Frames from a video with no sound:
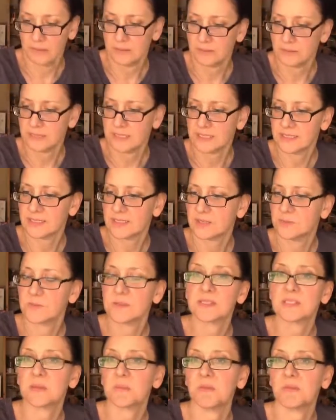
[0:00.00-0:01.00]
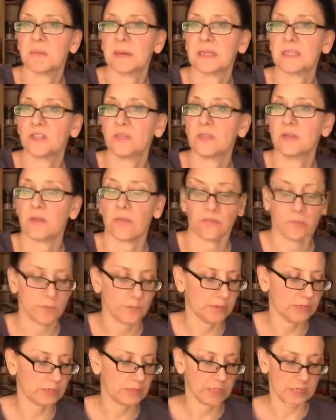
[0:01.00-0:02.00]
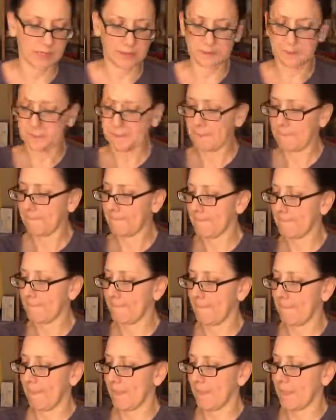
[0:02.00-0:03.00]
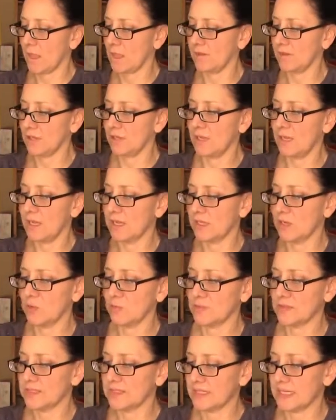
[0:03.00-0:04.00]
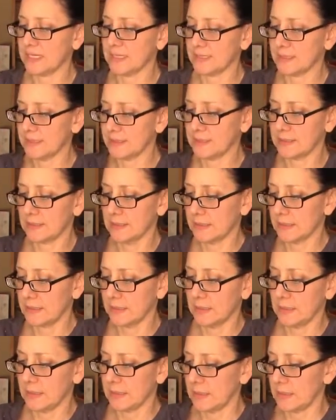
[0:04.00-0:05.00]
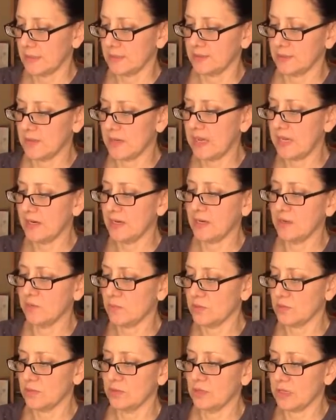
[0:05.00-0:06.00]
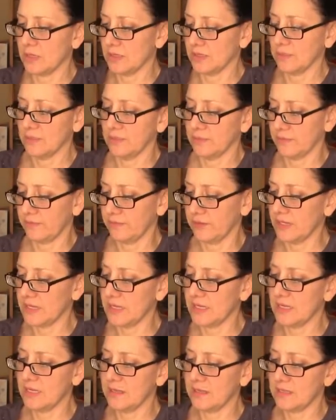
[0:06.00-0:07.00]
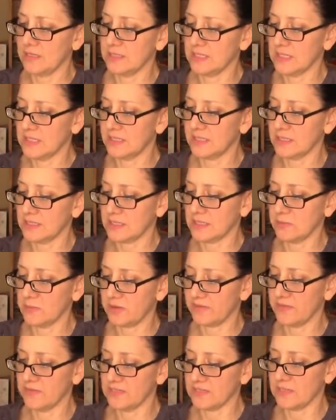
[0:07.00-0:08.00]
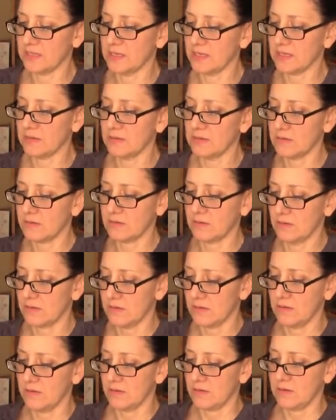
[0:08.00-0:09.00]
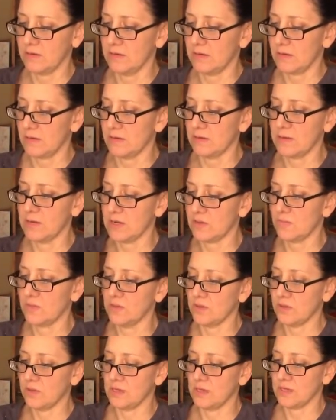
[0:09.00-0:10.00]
test this with some of my good throwing clay. A cone 6. And I will, if I can get anything decent to come off this thing, I will